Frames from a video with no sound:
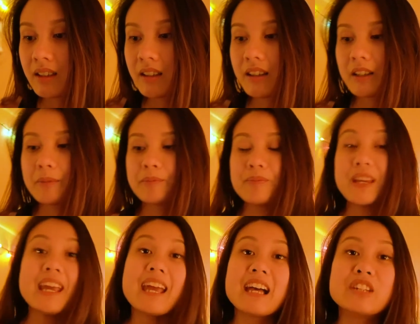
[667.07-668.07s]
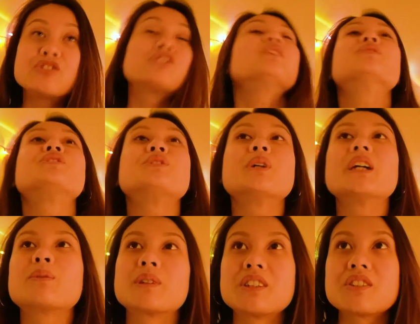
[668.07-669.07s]
Um, yeah, and don't do
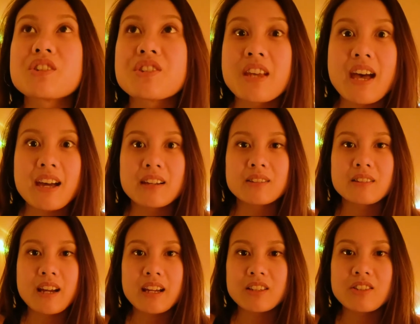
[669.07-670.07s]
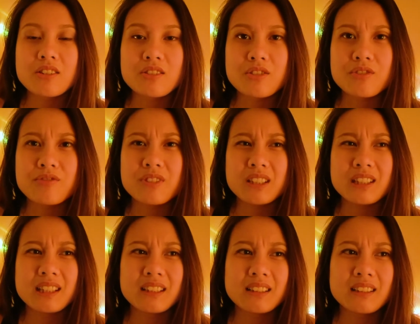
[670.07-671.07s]
it when you're sad or anxious or
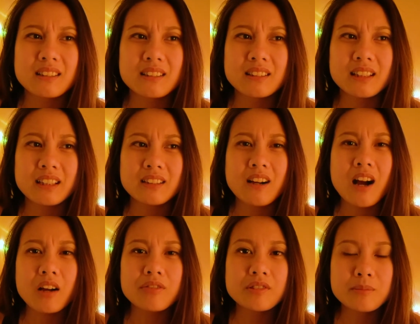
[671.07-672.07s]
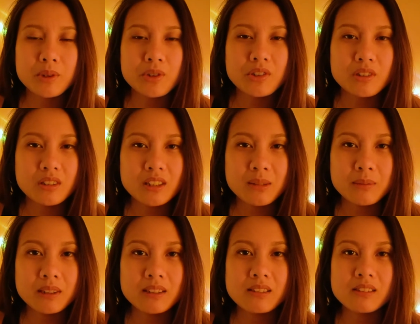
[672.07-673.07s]
feeling like off emotionally,
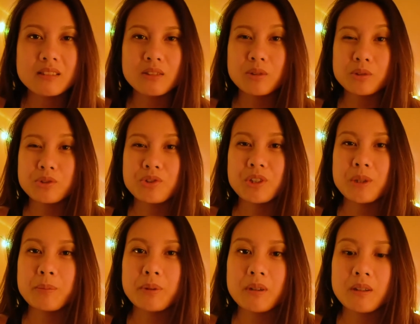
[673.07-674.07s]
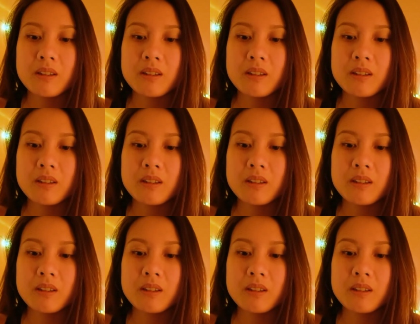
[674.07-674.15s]
because the whole trip